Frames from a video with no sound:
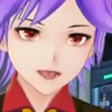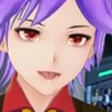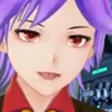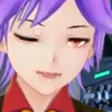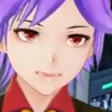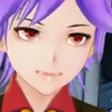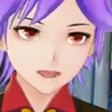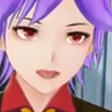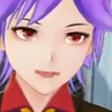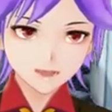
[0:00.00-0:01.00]
some
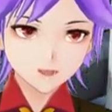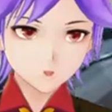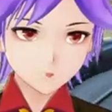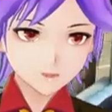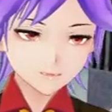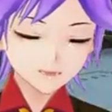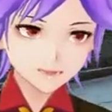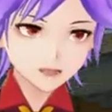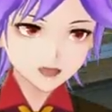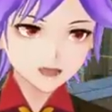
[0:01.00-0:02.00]
of you, a
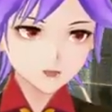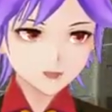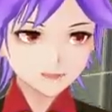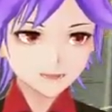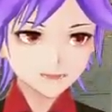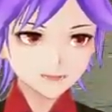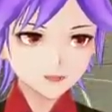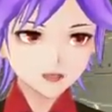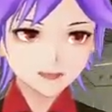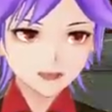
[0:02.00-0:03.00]
lot of you actually,
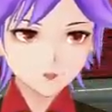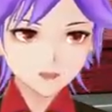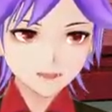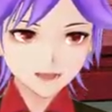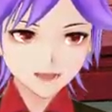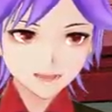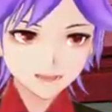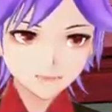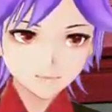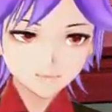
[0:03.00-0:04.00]
may want to get
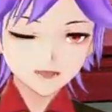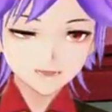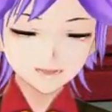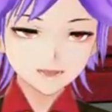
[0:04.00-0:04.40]
a very